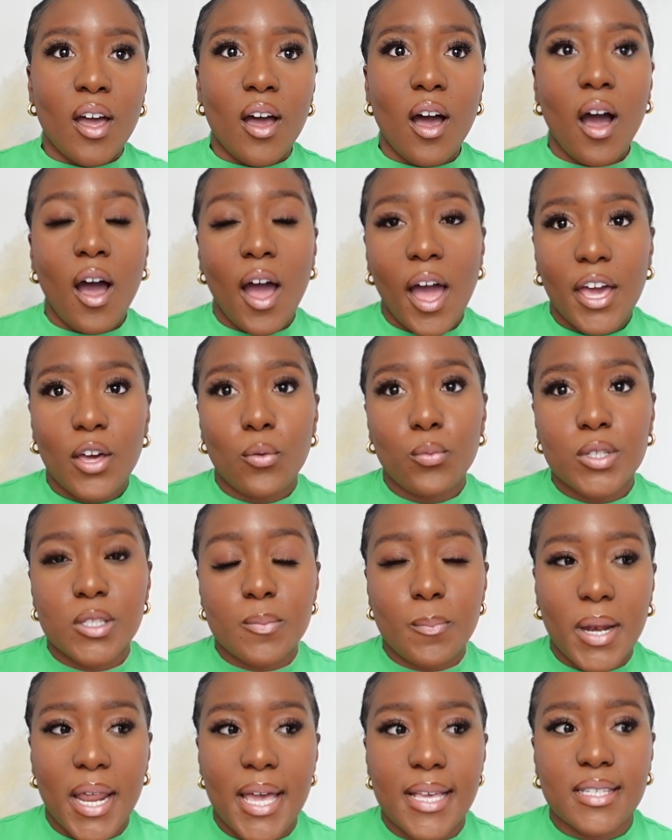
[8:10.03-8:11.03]
I was
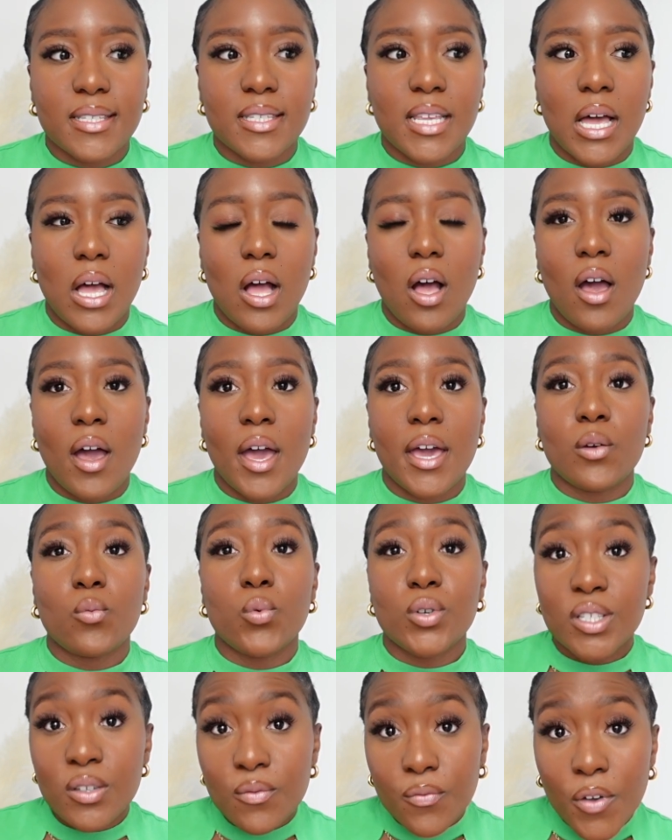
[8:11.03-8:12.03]
blessed that I
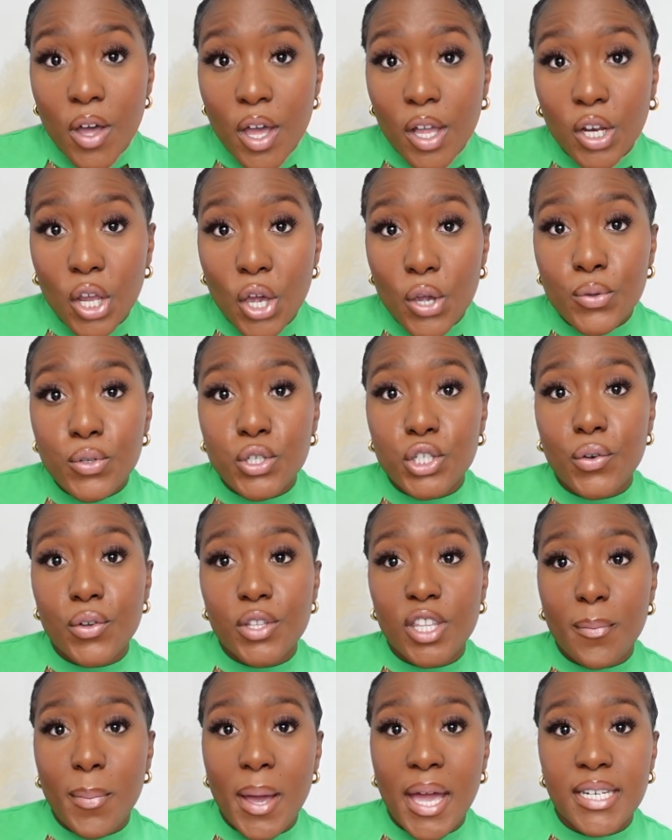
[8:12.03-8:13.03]
wasn't furloughed during
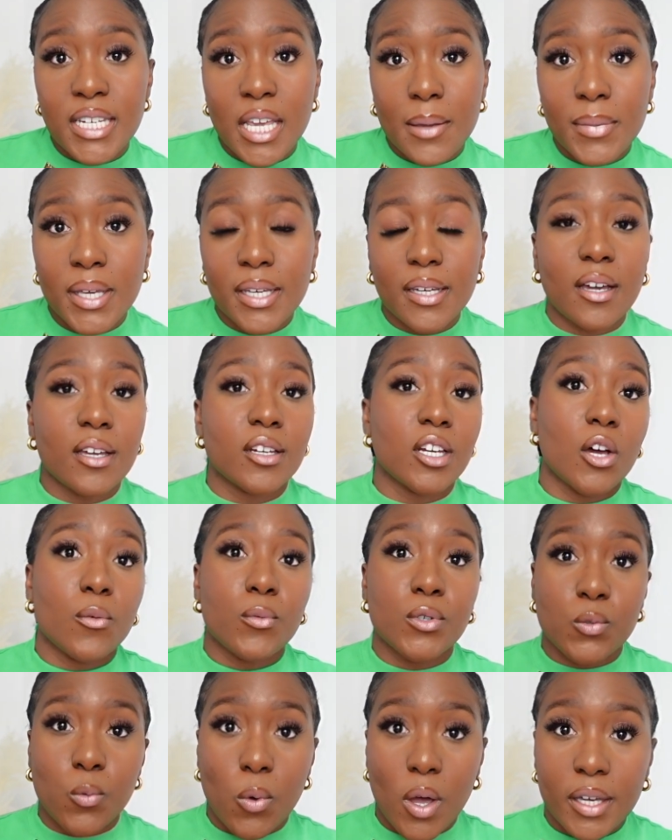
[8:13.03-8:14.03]
the pandemic and I
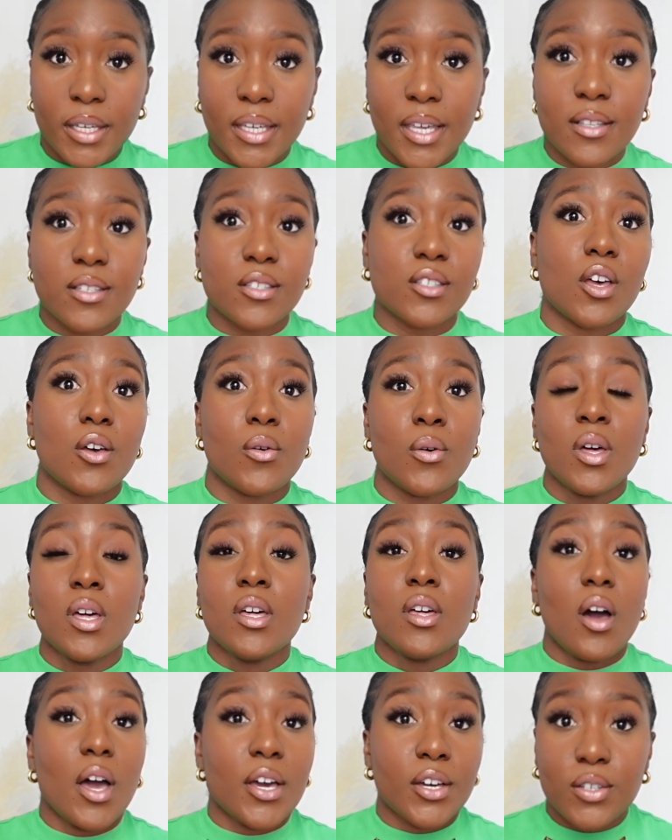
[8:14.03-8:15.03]
was working, so
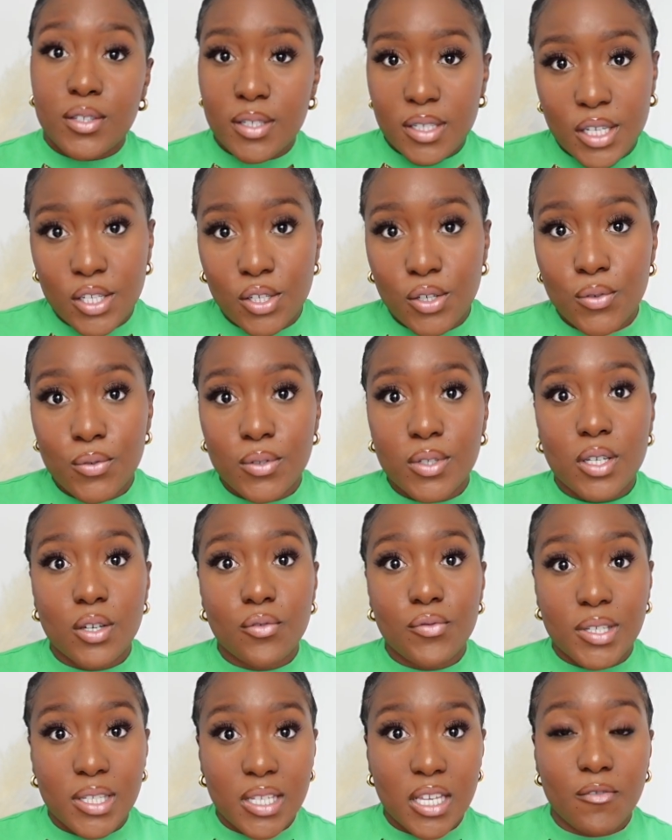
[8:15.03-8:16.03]
I continued to
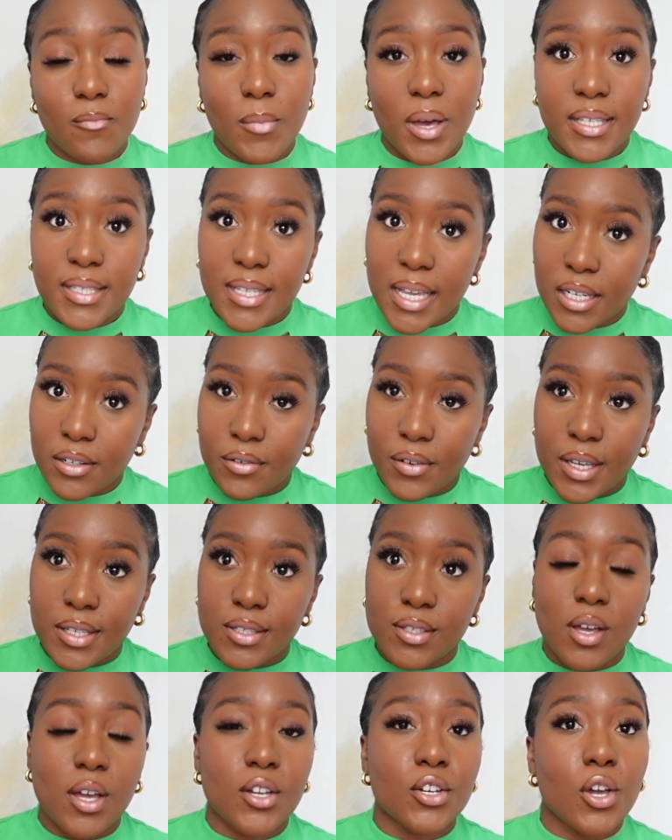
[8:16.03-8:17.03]
receive my salary.
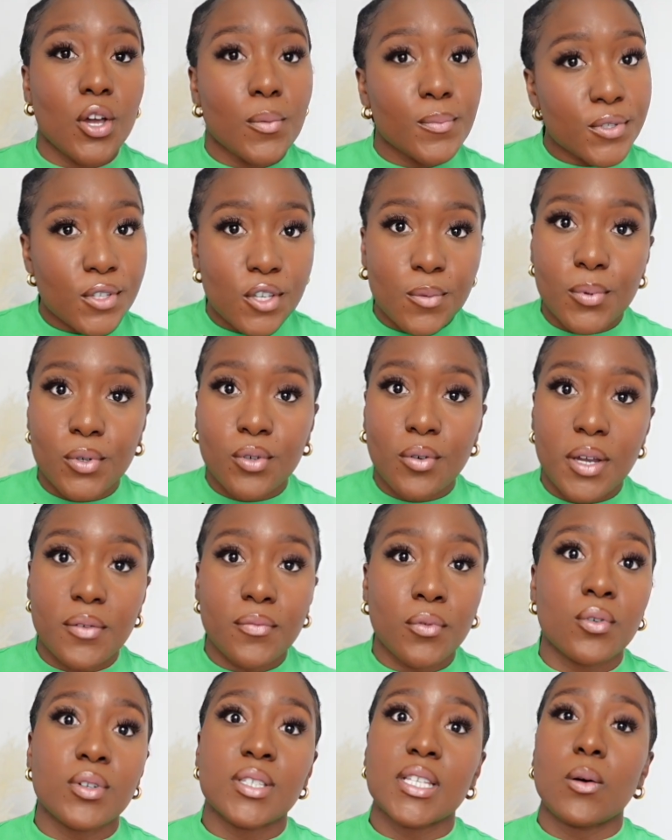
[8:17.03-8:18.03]
So I know I'm super
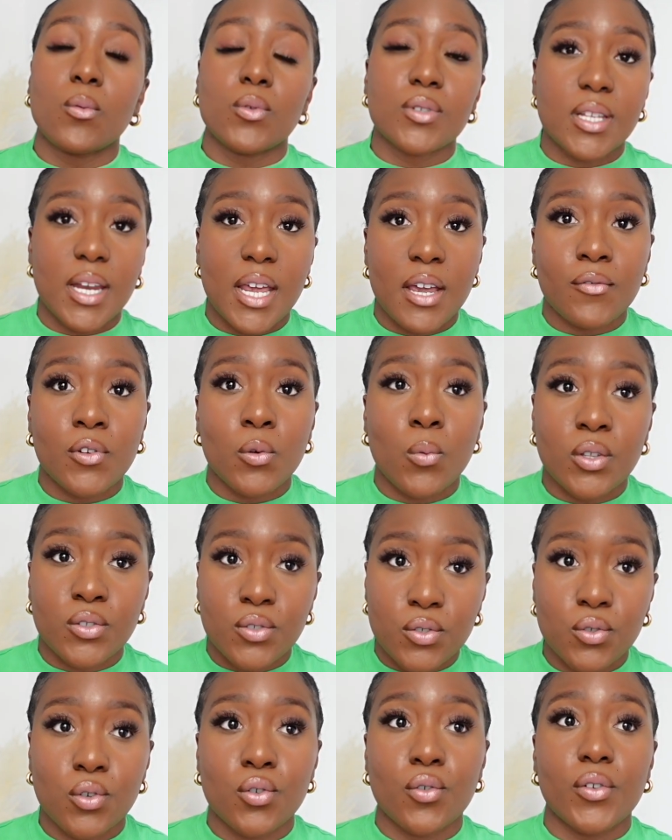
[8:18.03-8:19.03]
grateful, because that wasn't everyone's
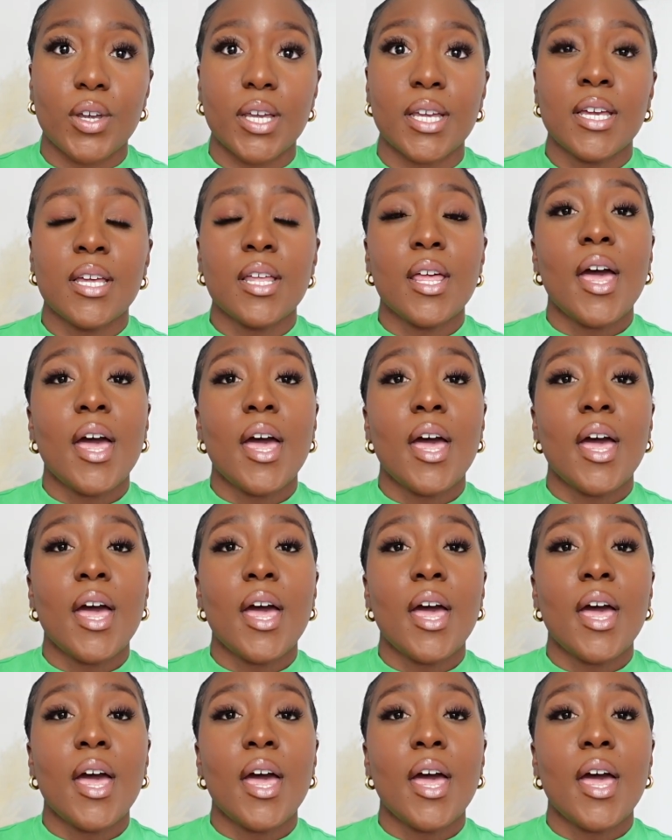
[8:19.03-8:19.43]
story.